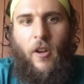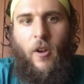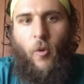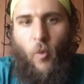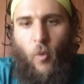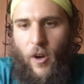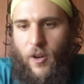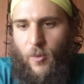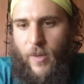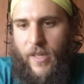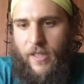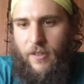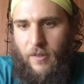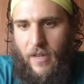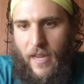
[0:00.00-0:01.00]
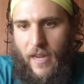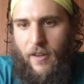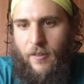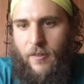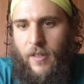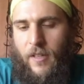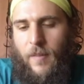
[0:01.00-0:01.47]
What do we do now?
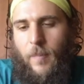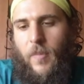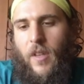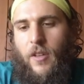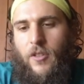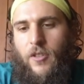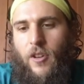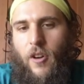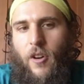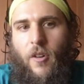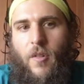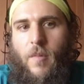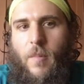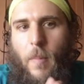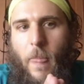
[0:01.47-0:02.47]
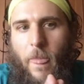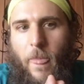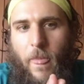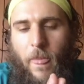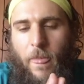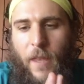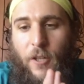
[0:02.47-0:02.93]
So
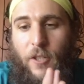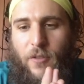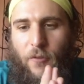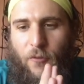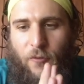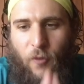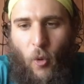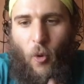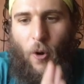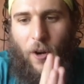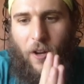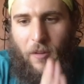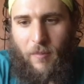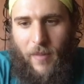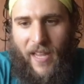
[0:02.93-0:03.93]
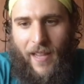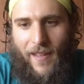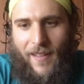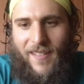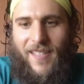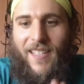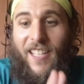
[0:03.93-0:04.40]
there's 4
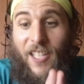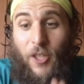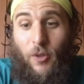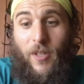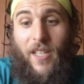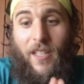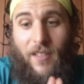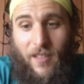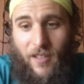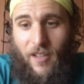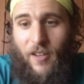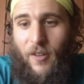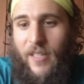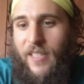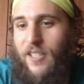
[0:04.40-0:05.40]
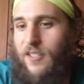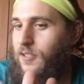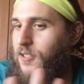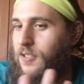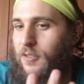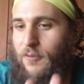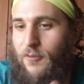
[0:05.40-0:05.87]
commands that you need to know, and these are
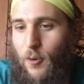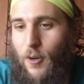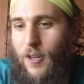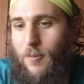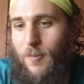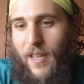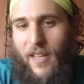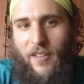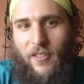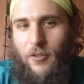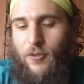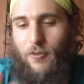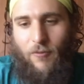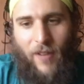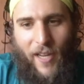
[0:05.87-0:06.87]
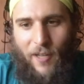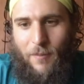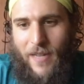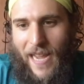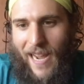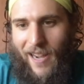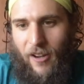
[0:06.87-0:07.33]
just the 4 commands. You should write them
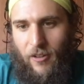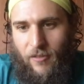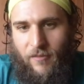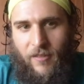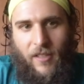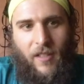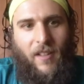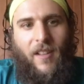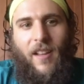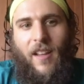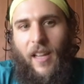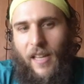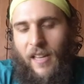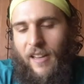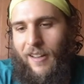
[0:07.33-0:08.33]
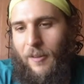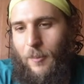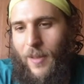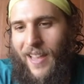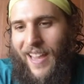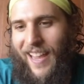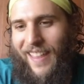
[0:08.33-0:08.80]
down that
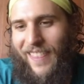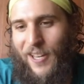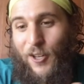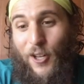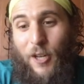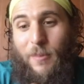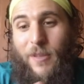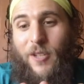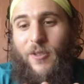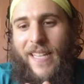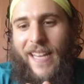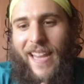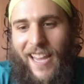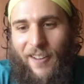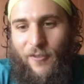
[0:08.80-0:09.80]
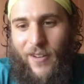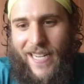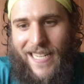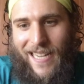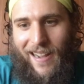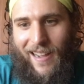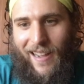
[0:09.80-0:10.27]
you're going to be using every
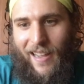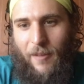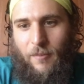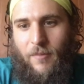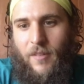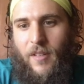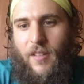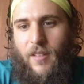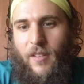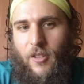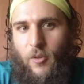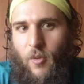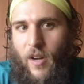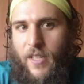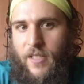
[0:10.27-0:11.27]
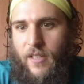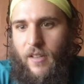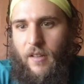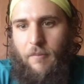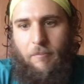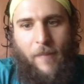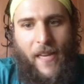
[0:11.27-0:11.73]
time you want
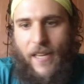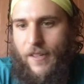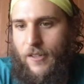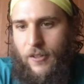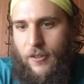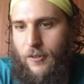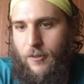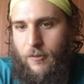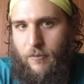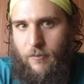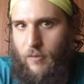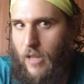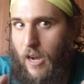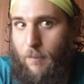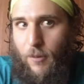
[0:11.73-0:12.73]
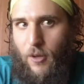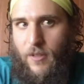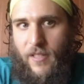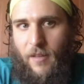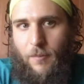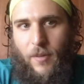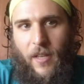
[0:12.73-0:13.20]
to make a new, upload
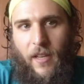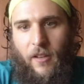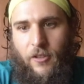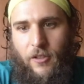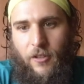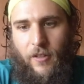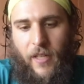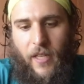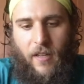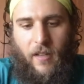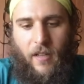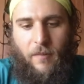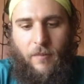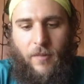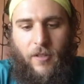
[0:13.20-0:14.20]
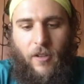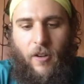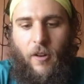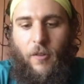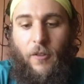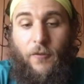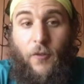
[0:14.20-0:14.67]
something to your GitHub.
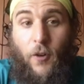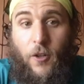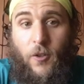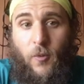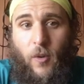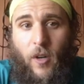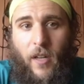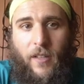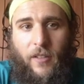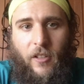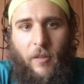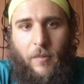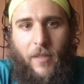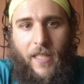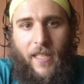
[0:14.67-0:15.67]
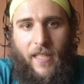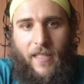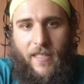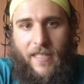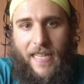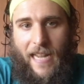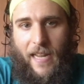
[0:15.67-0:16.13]
So the first one is going to be git
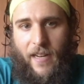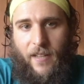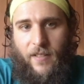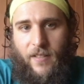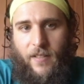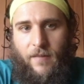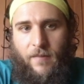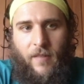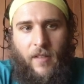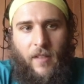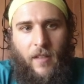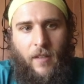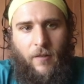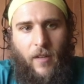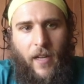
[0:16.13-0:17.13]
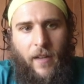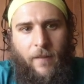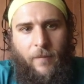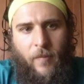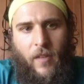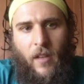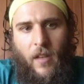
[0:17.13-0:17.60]
status, right?
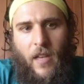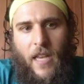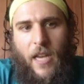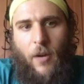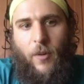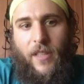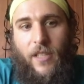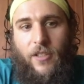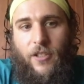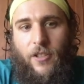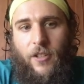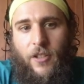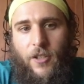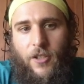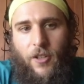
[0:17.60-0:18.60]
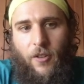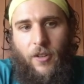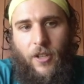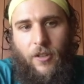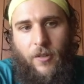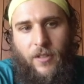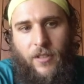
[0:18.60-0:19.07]
And what this is going to show
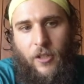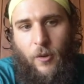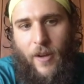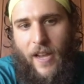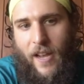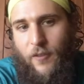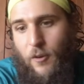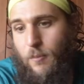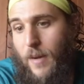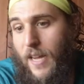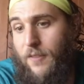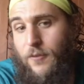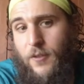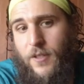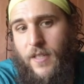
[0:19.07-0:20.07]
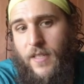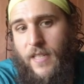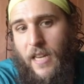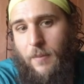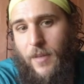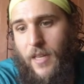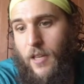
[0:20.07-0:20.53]
you is that you have your My First
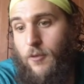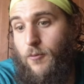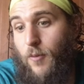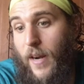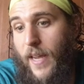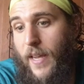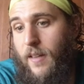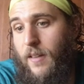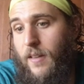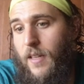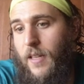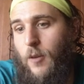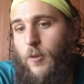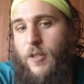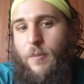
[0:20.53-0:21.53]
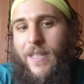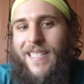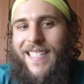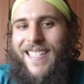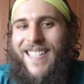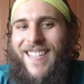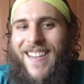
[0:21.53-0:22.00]
Assignment in red, which means
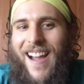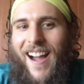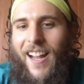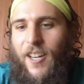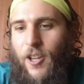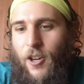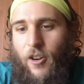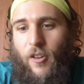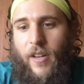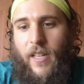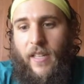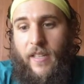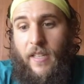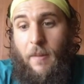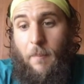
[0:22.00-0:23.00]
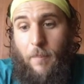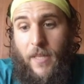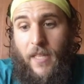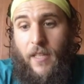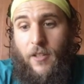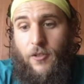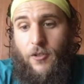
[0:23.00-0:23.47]
it's not currently
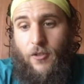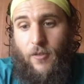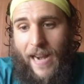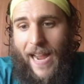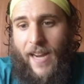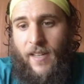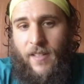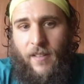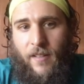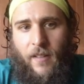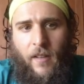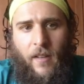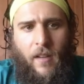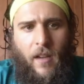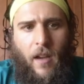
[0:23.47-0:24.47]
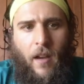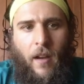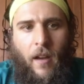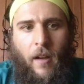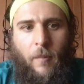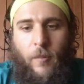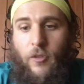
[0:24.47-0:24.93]
being tracked.
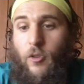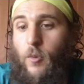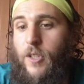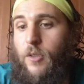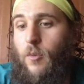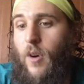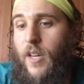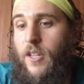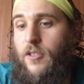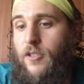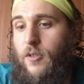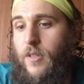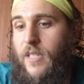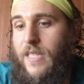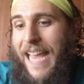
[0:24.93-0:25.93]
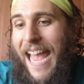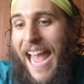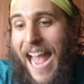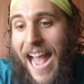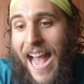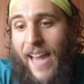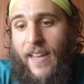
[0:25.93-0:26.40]
So what you want to do is to
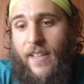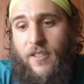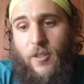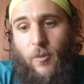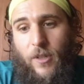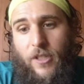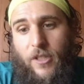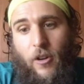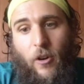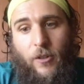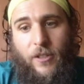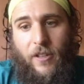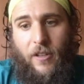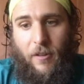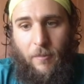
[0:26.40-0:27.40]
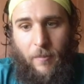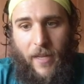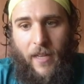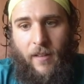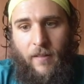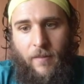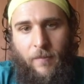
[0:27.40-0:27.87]
add it to what's called a
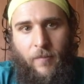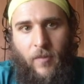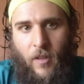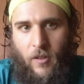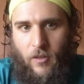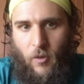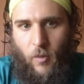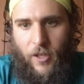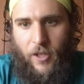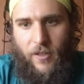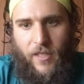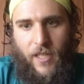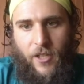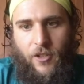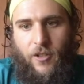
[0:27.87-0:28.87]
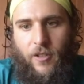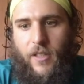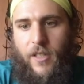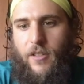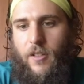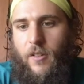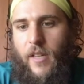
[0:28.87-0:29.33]
commit. So what you're essentially
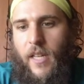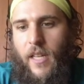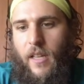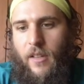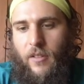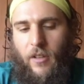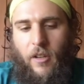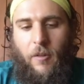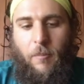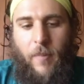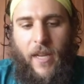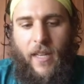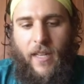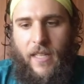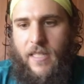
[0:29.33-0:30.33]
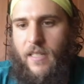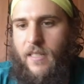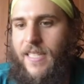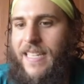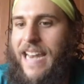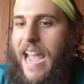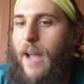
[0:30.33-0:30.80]
doing is a commit is a
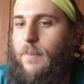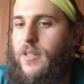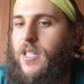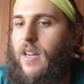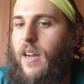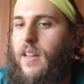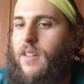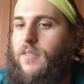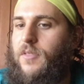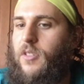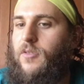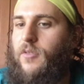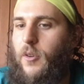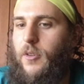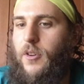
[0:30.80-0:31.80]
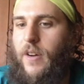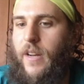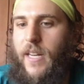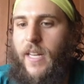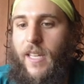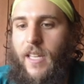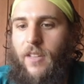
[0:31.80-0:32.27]
snapshot of this folder at
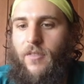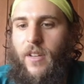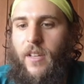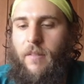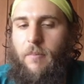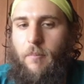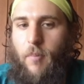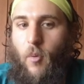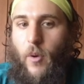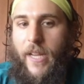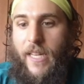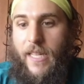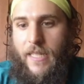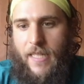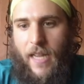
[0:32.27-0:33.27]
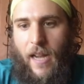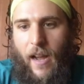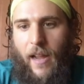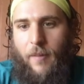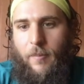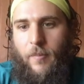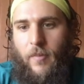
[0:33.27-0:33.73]
a given point in
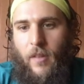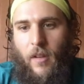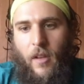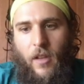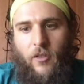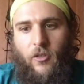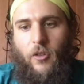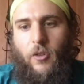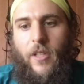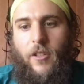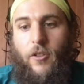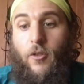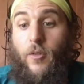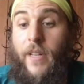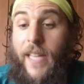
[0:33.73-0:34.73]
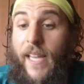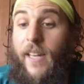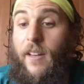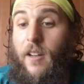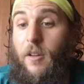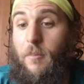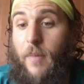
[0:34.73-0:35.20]
time. And so you need to create a
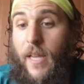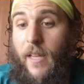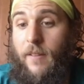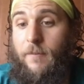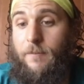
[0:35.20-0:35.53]
commit,